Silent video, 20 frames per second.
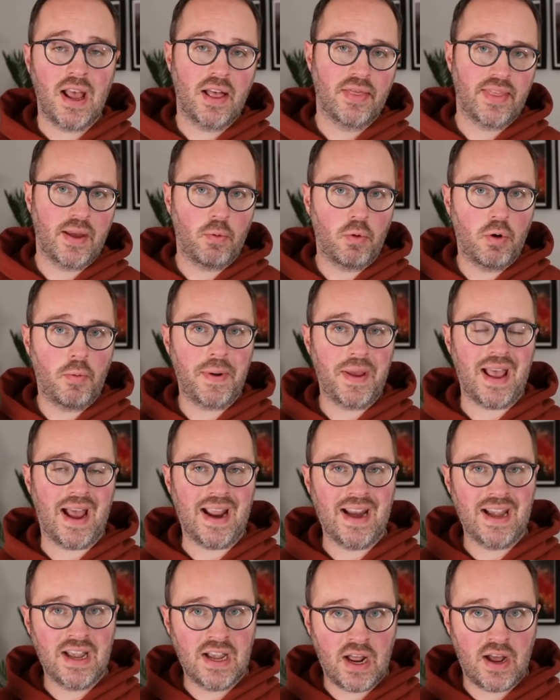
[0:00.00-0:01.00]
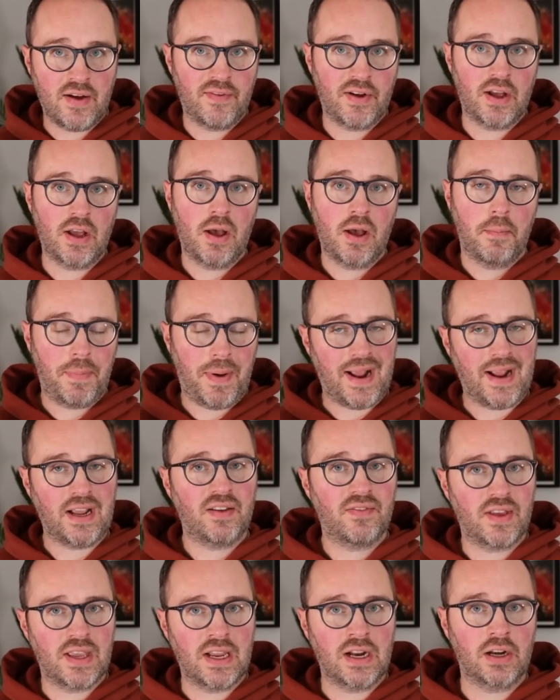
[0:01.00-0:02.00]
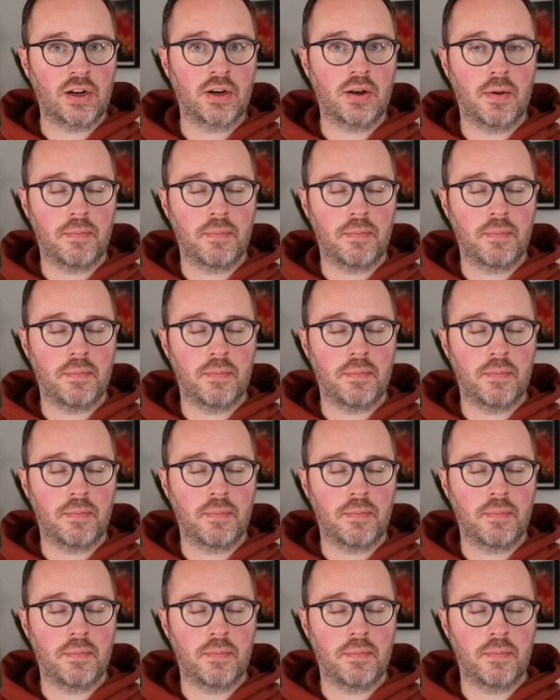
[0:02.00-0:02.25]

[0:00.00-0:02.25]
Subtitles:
there will be another Bank of England